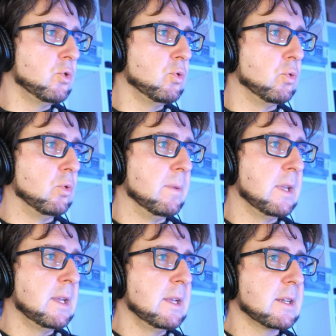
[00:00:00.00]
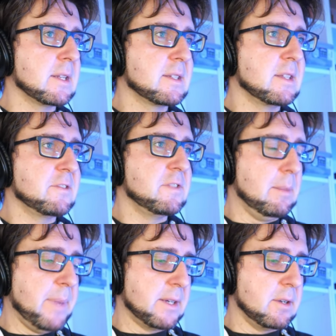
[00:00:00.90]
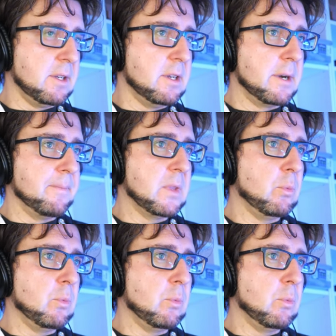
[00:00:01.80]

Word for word: Cool. That's this fill pattern here.